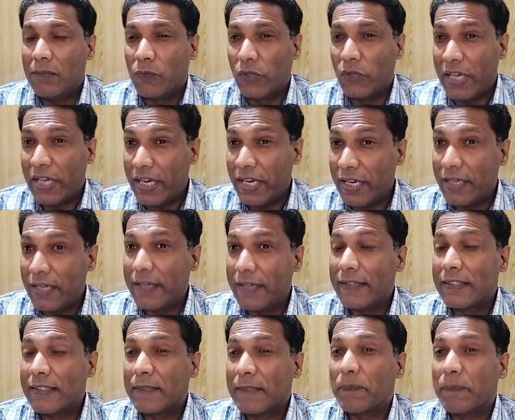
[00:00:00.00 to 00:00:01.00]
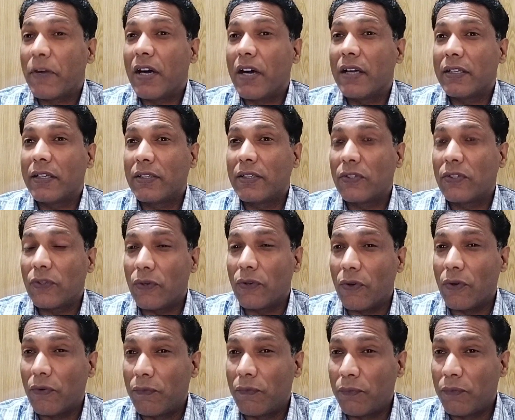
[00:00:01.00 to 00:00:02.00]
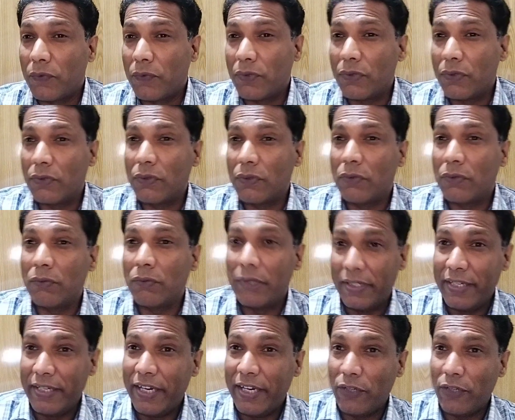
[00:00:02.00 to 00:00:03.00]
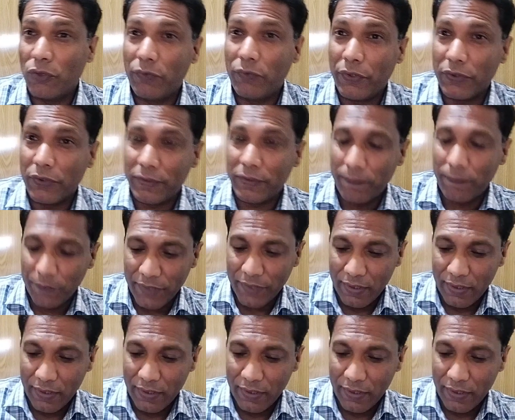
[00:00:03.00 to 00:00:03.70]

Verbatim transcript: Poland is part of uh, NATO, viewers.